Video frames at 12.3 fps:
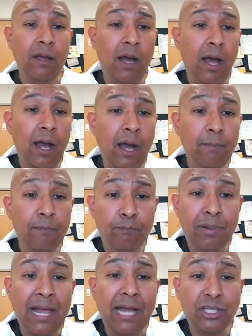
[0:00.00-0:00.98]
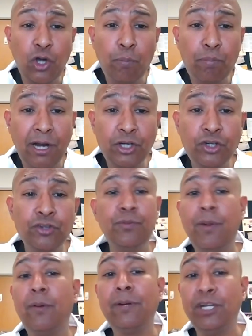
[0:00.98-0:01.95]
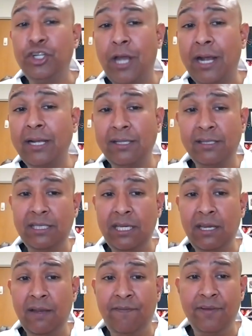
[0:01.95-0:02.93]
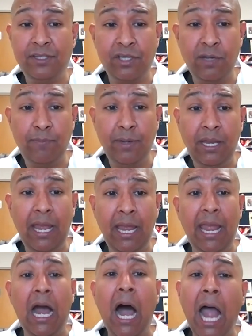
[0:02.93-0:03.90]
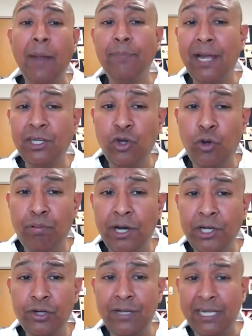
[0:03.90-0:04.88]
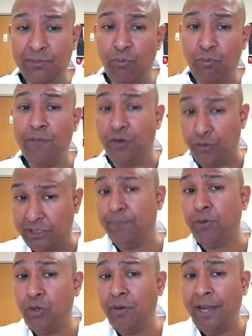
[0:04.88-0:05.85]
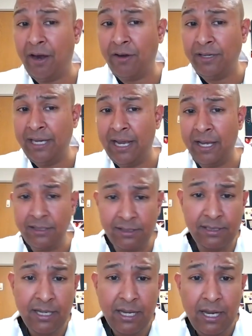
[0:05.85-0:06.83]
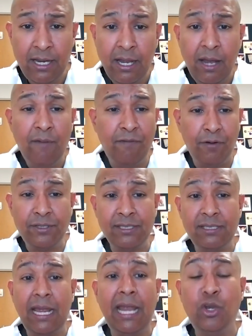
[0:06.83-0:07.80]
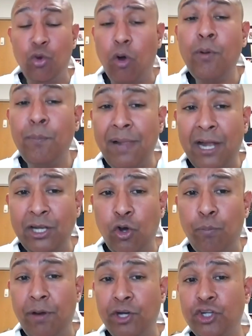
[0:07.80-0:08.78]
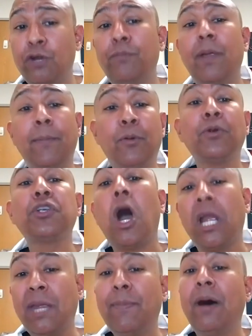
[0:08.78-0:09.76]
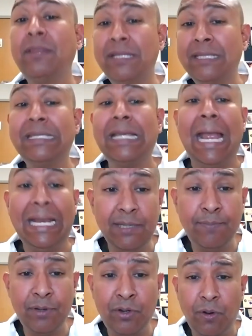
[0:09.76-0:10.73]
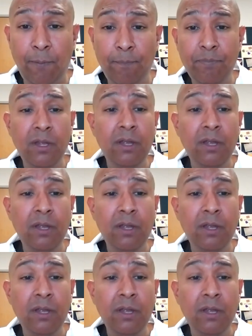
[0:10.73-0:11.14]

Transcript: Plateau pressures, you may want to check it to see if it's going to be a high plateau pressure, that's more of your typical ARDS, versus a normal plateau pressure, maybe we're talking about this atypical.